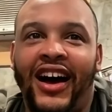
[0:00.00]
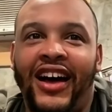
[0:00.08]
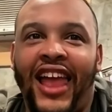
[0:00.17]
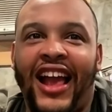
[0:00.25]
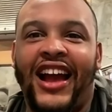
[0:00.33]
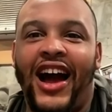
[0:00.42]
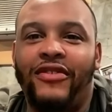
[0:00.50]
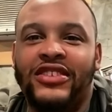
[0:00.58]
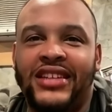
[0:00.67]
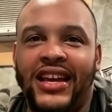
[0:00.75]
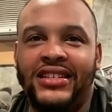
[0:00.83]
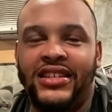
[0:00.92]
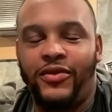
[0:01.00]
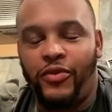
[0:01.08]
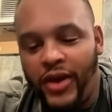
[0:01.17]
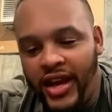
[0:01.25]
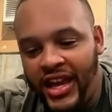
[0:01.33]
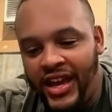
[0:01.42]
uh, like
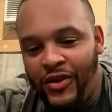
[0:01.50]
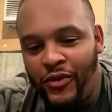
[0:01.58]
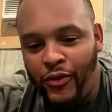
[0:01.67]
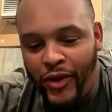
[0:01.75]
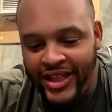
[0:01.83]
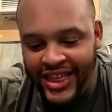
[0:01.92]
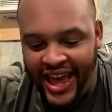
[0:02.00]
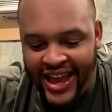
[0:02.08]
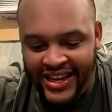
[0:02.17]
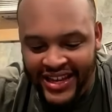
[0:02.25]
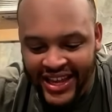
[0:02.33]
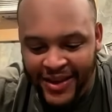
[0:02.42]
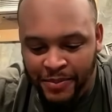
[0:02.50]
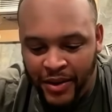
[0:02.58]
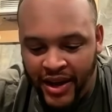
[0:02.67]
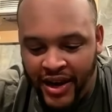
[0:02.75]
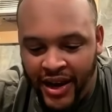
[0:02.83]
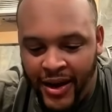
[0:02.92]
conversation with with AD,
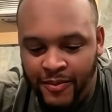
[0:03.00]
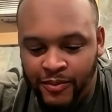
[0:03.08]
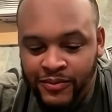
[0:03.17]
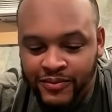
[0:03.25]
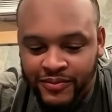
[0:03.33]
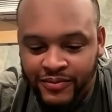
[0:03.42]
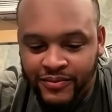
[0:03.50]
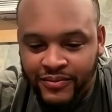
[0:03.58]
but um,